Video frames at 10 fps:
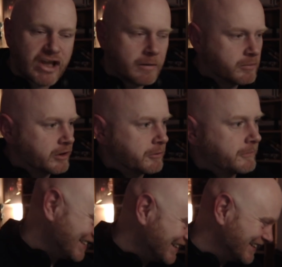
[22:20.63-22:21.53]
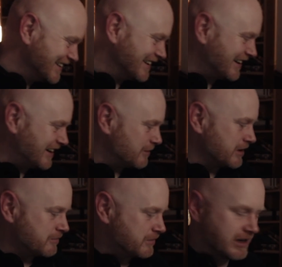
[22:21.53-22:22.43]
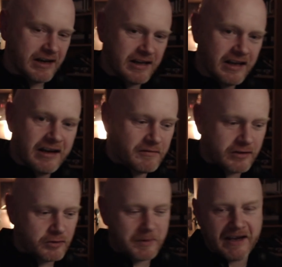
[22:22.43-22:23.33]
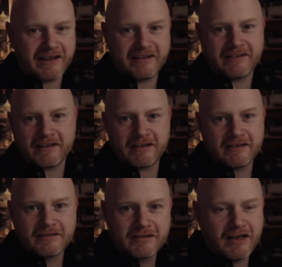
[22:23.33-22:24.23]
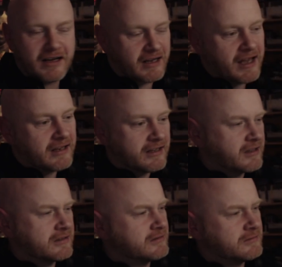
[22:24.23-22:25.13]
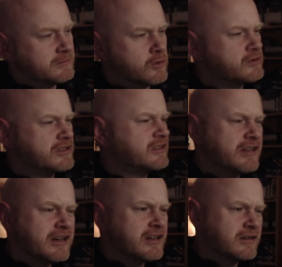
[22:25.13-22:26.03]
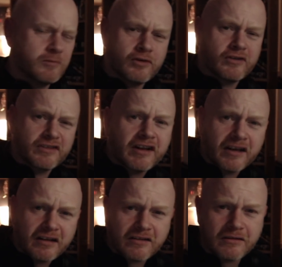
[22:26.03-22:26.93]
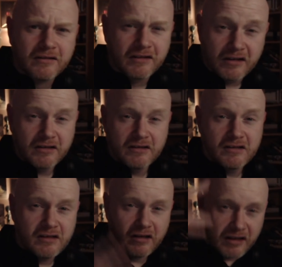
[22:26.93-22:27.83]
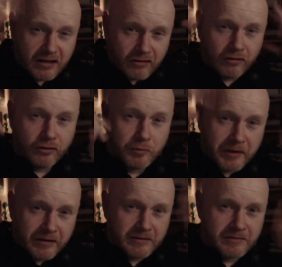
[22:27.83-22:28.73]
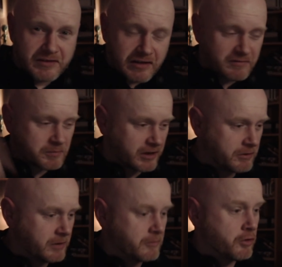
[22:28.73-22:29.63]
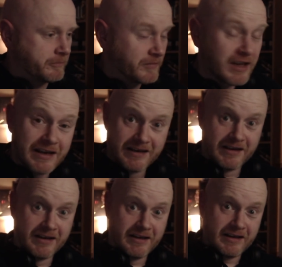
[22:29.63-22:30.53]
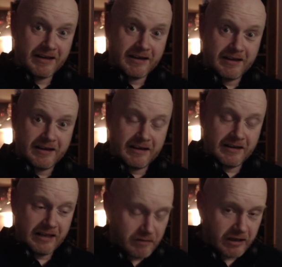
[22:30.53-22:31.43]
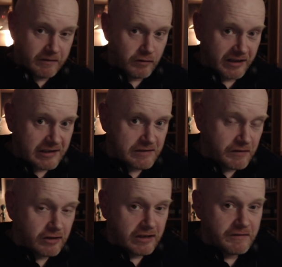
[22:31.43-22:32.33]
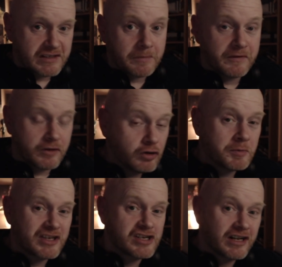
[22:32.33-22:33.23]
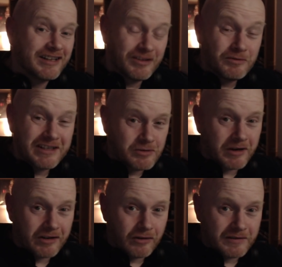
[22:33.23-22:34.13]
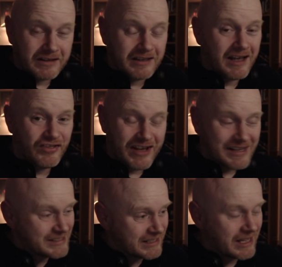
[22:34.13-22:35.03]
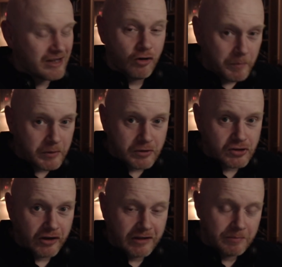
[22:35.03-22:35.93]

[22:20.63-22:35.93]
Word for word: But anyway, oh my my, I have a loopy head today. I had a headache most of the day in work today, so I'm like all loopy and stuff. But anyway, I'm going. Leave a like if you like this video, leave a sub if you're new to my channel, I do these quite often, and that's it, I hope you enjoyed,